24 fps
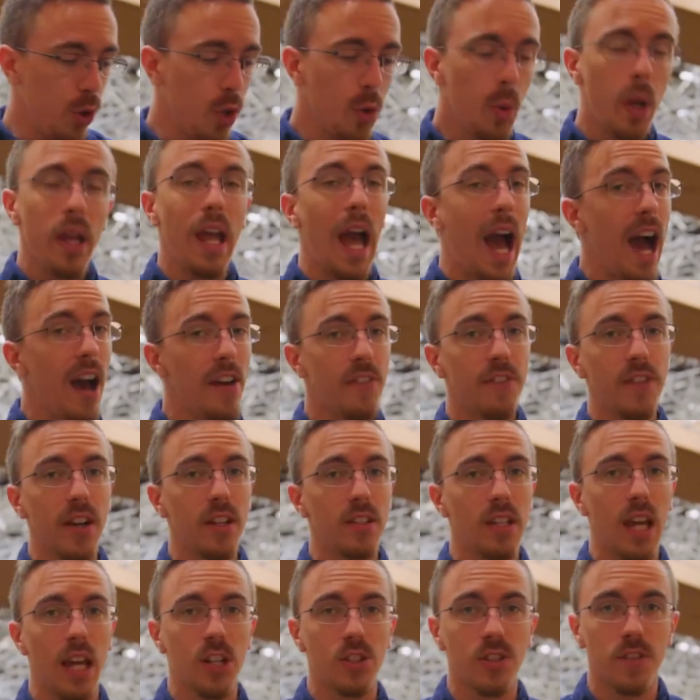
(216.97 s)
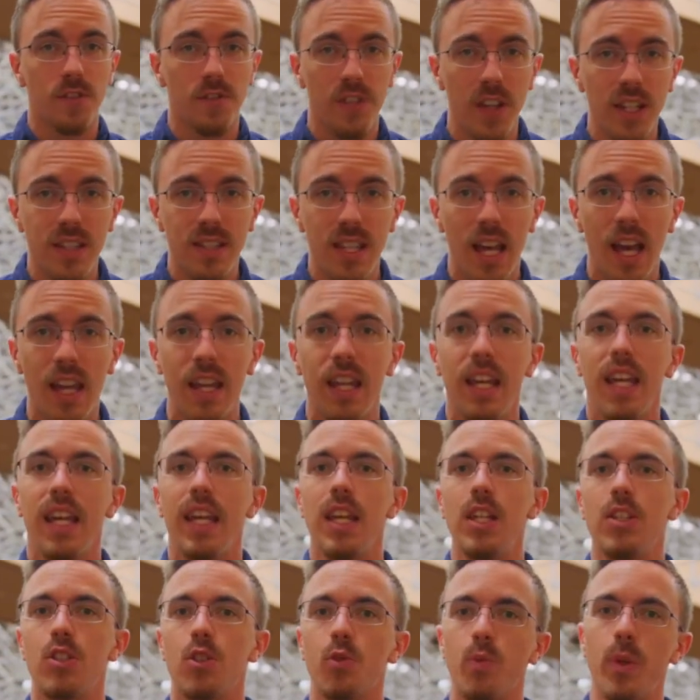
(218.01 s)
The only way I've found to actually fix that
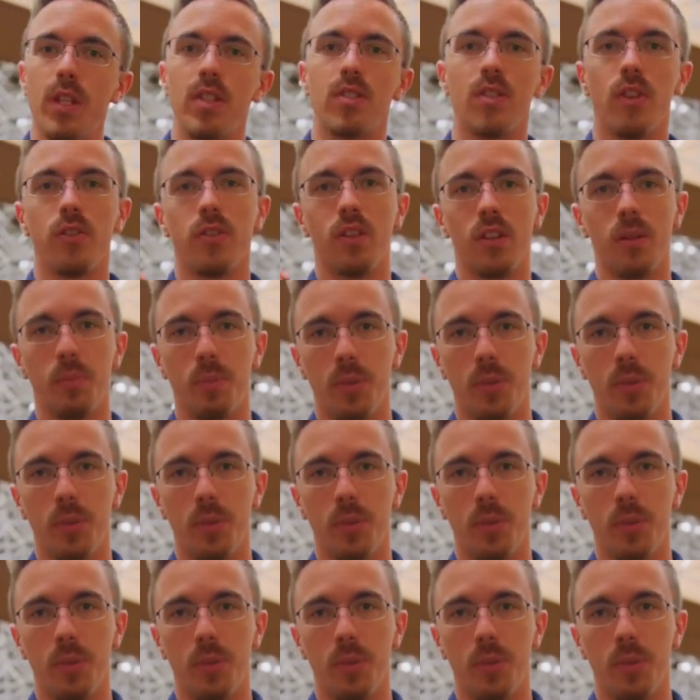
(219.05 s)
is to restart the